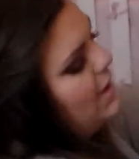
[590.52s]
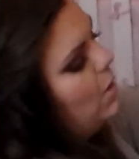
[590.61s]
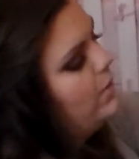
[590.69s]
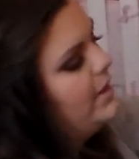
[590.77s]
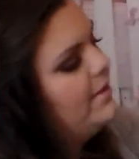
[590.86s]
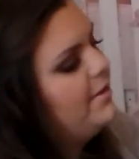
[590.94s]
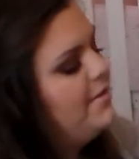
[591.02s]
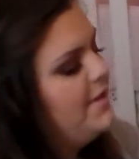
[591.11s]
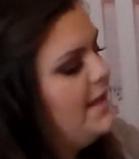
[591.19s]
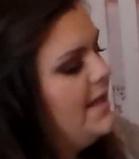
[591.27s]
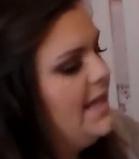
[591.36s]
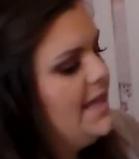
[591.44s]
the only other
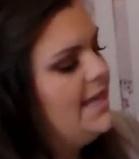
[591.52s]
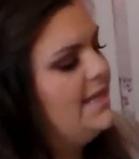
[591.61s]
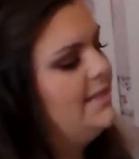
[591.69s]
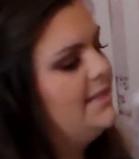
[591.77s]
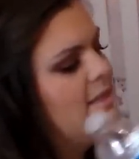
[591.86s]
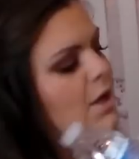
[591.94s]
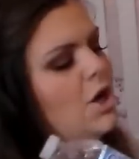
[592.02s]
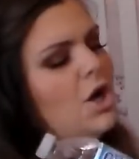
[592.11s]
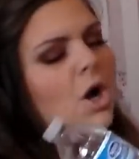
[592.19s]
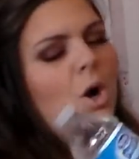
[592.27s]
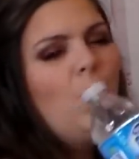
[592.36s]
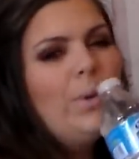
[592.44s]
thing is
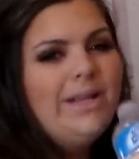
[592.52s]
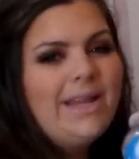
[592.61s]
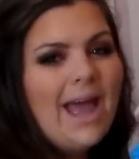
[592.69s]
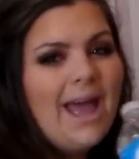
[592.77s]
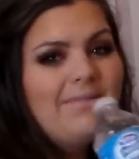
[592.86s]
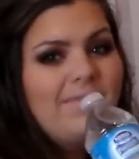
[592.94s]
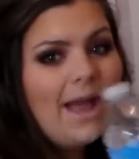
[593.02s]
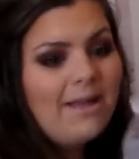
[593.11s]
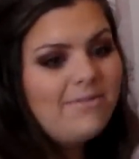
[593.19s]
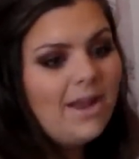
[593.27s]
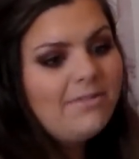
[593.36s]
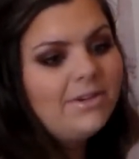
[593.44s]

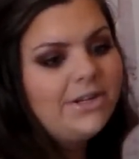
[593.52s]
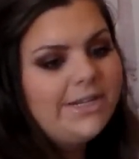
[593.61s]
I've never